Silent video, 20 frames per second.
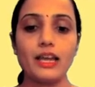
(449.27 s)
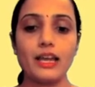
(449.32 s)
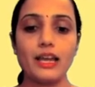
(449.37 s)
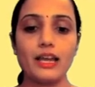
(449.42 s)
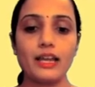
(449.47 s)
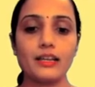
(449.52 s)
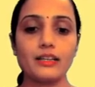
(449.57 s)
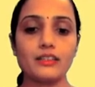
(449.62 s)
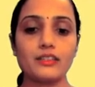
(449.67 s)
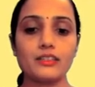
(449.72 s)

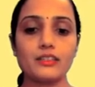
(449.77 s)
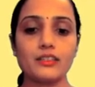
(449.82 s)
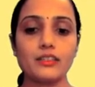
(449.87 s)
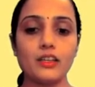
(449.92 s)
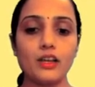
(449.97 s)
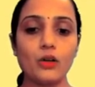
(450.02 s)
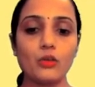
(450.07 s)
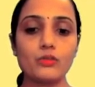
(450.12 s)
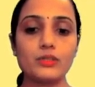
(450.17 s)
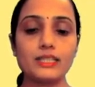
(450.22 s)
and
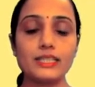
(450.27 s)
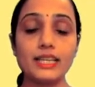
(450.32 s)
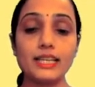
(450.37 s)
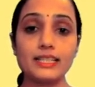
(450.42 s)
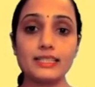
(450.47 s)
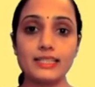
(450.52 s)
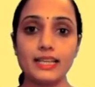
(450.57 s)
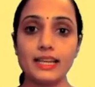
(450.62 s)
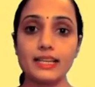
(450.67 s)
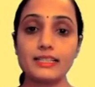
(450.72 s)
now
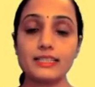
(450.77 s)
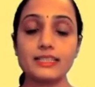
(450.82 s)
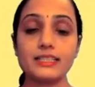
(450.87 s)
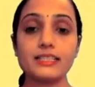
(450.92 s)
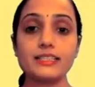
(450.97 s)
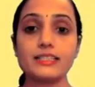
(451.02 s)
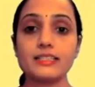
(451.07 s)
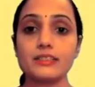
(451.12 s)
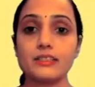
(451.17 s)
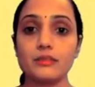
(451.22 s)
6x
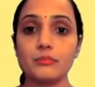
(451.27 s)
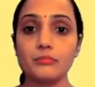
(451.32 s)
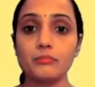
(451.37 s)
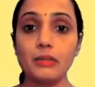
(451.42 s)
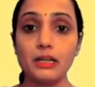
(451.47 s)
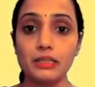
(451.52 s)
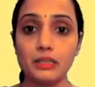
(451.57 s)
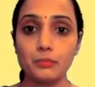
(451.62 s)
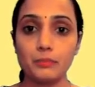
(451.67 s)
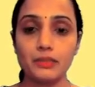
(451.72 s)
is
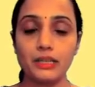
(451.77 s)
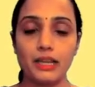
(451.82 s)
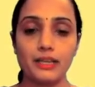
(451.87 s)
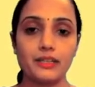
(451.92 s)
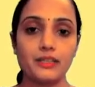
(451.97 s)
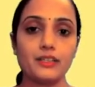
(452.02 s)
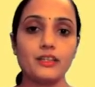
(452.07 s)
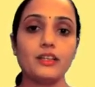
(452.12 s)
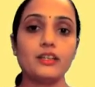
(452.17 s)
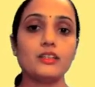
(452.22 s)

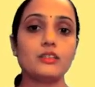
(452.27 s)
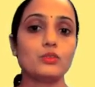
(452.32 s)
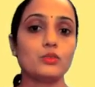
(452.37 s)
multiplied.